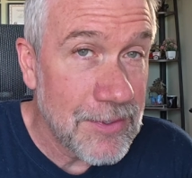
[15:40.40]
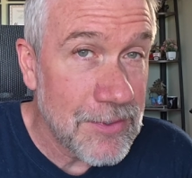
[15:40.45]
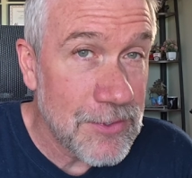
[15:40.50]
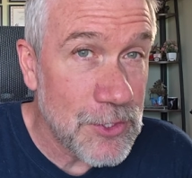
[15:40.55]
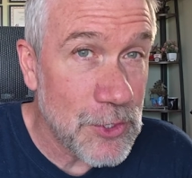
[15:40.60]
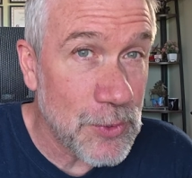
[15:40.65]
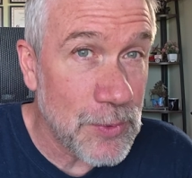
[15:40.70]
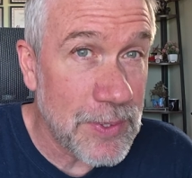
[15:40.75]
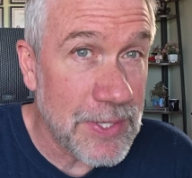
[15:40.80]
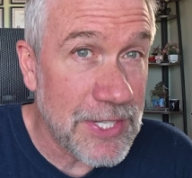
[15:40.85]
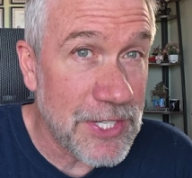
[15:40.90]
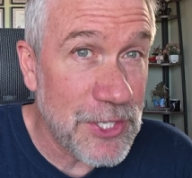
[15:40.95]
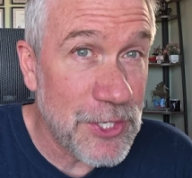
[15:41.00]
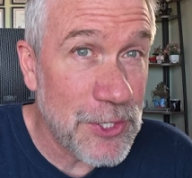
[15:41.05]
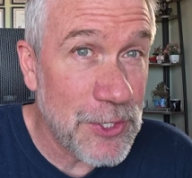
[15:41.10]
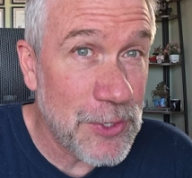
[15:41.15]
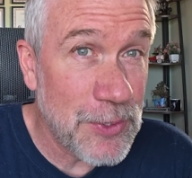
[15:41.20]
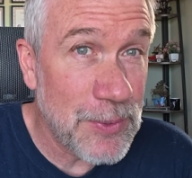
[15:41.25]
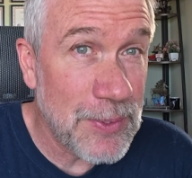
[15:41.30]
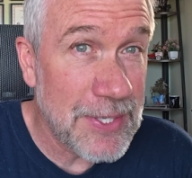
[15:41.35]
to
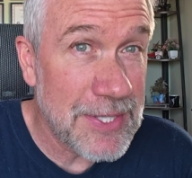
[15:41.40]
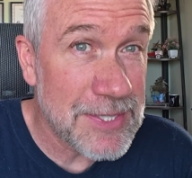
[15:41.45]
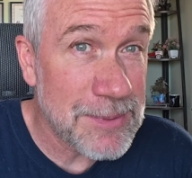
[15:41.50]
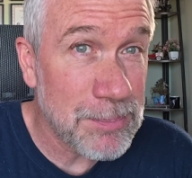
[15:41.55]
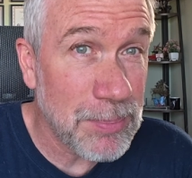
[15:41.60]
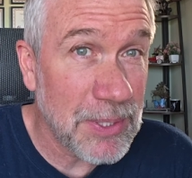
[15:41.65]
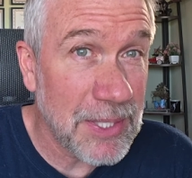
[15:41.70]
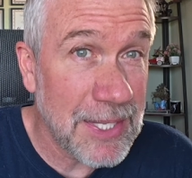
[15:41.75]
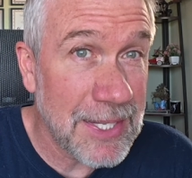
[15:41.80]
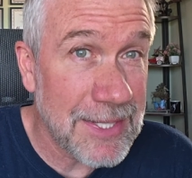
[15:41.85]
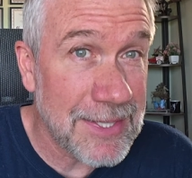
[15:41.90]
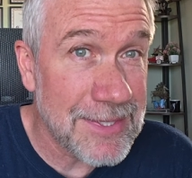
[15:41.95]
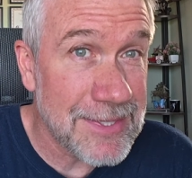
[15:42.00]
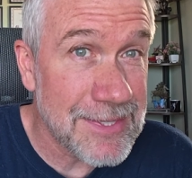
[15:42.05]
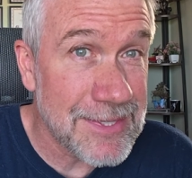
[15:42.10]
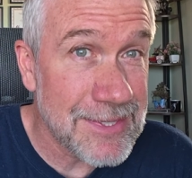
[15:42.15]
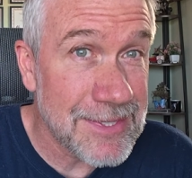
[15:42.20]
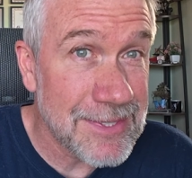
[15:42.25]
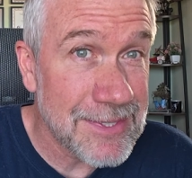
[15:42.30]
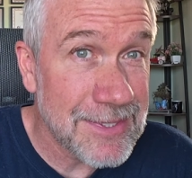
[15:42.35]
renew his
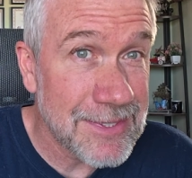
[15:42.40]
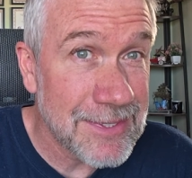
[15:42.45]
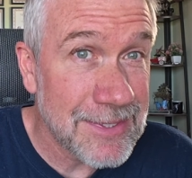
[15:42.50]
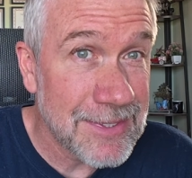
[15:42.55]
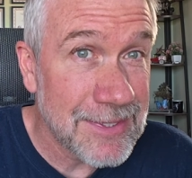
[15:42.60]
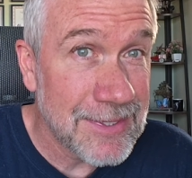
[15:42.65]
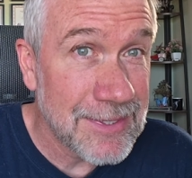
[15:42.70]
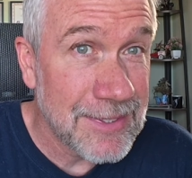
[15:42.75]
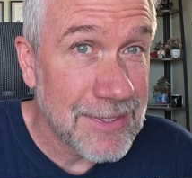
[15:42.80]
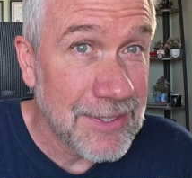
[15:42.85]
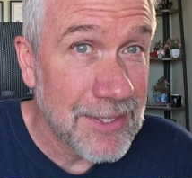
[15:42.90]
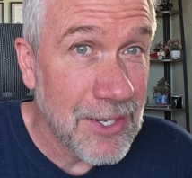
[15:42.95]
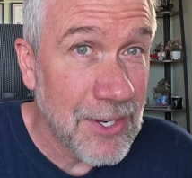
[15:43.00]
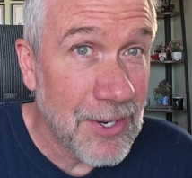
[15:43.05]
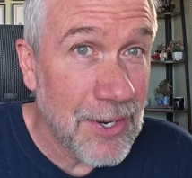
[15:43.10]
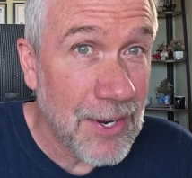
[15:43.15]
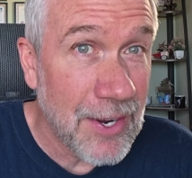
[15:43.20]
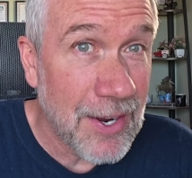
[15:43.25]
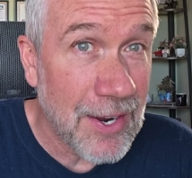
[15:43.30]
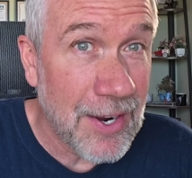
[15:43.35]
plates.
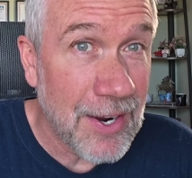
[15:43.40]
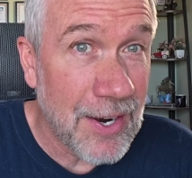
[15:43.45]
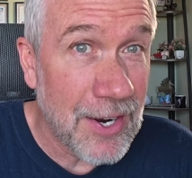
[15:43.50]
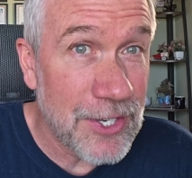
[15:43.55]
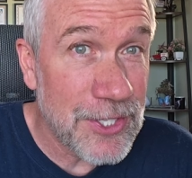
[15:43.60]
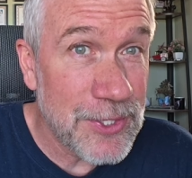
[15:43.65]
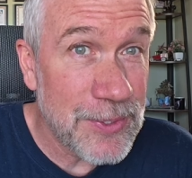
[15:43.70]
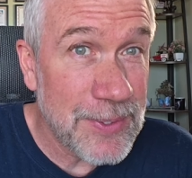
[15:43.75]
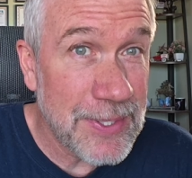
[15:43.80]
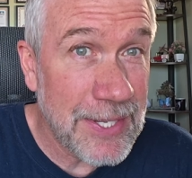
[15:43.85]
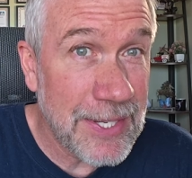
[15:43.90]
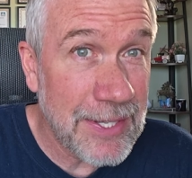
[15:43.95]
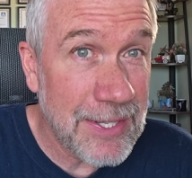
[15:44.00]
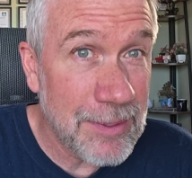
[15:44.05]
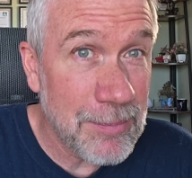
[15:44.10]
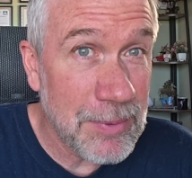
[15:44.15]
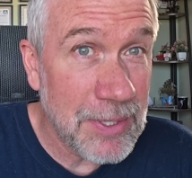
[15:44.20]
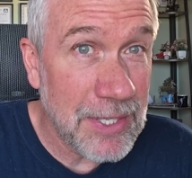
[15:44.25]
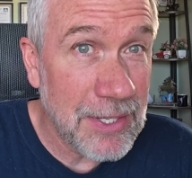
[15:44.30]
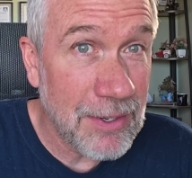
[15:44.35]
Are you
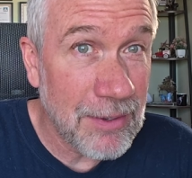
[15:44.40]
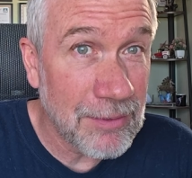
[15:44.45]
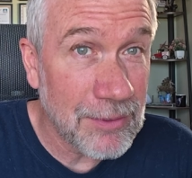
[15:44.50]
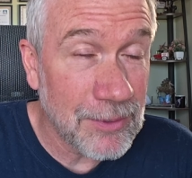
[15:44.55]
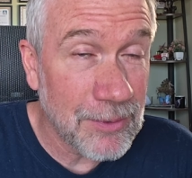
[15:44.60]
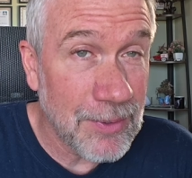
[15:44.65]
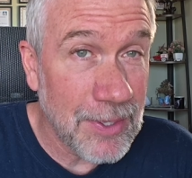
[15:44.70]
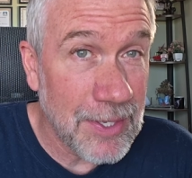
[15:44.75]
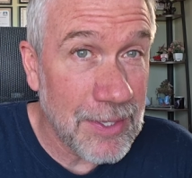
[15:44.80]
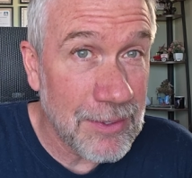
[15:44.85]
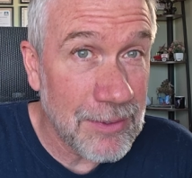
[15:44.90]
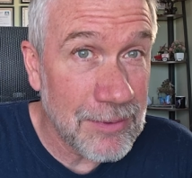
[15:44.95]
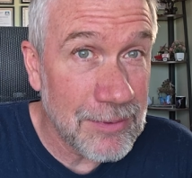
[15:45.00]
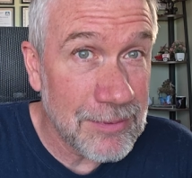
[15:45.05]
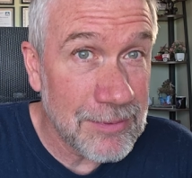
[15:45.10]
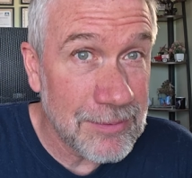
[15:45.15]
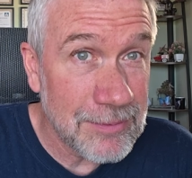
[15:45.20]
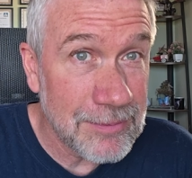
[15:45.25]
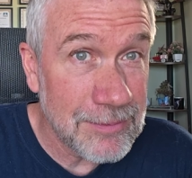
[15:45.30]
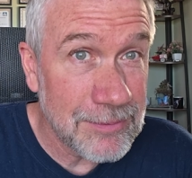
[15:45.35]
kidding me,
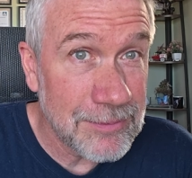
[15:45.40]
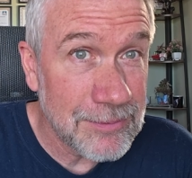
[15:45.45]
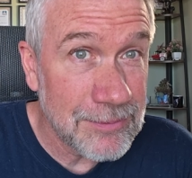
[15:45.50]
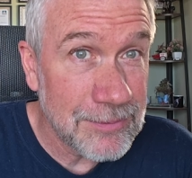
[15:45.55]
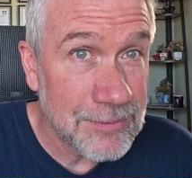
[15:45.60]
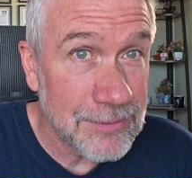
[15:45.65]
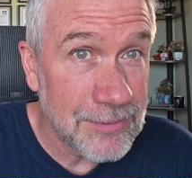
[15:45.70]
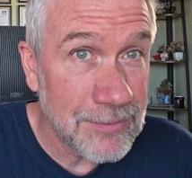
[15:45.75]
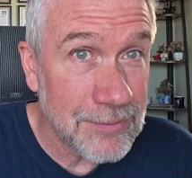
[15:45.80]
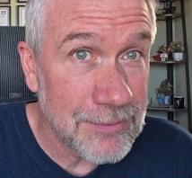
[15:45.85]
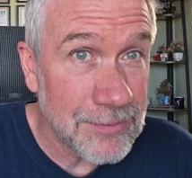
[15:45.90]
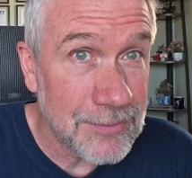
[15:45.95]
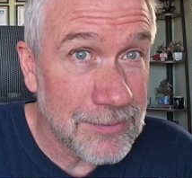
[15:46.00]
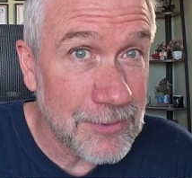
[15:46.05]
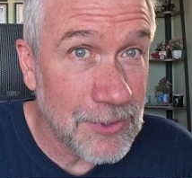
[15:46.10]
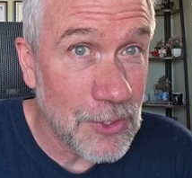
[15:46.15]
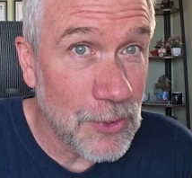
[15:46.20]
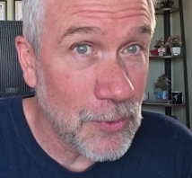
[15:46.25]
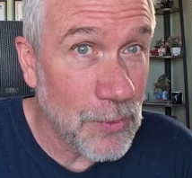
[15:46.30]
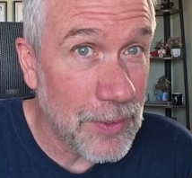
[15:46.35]
Colorado?
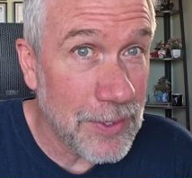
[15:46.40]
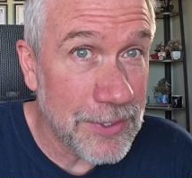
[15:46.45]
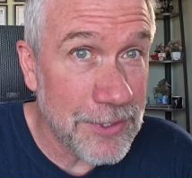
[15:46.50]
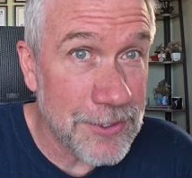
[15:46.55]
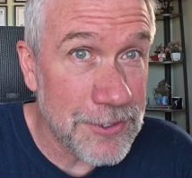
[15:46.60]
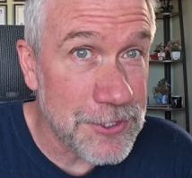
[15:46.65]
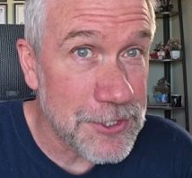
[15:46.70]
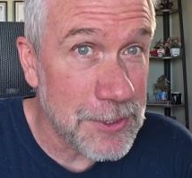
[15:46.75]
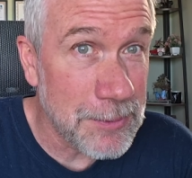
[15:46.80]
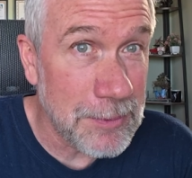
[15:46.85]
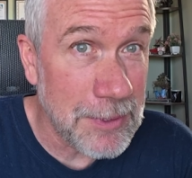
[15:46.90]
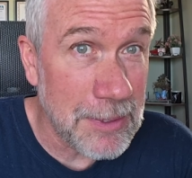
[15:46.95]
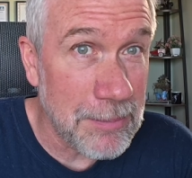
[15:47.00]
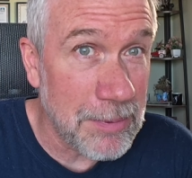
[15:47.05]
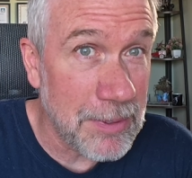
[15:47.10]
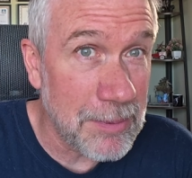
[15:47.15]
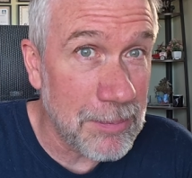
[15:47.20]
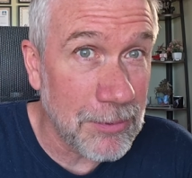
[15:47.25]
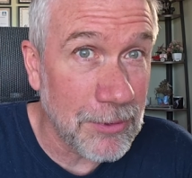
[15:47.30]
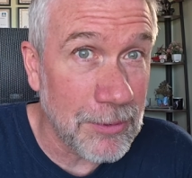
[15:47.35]
No wonder so many
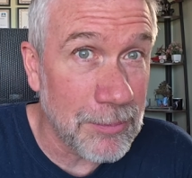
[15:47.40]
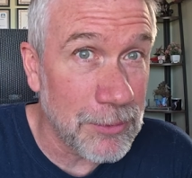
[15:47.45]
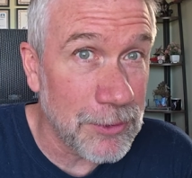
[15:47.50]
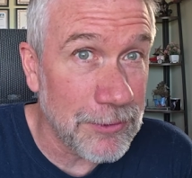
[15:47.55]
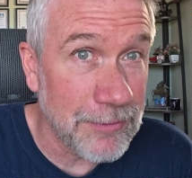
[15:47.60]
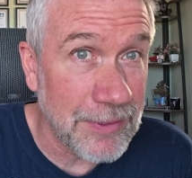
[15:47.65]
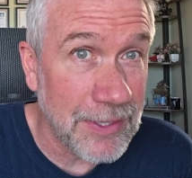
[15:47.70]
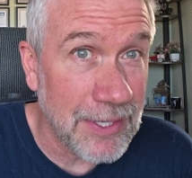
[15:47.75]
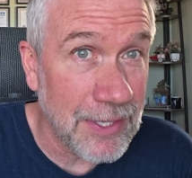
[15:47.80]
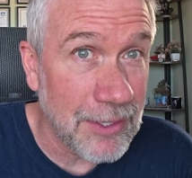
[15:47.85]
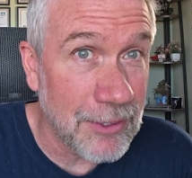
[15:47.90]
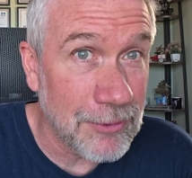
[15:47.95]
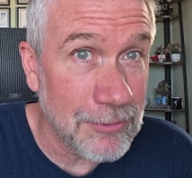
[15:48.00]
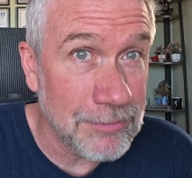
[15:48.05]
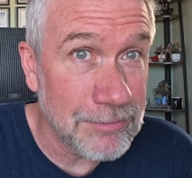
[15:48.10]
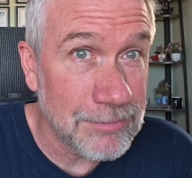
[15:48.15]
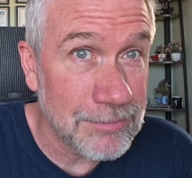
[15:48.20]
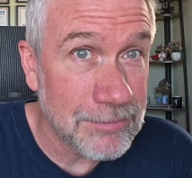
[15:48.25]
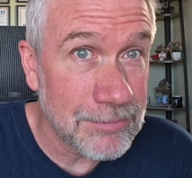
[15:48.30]
people are moving out.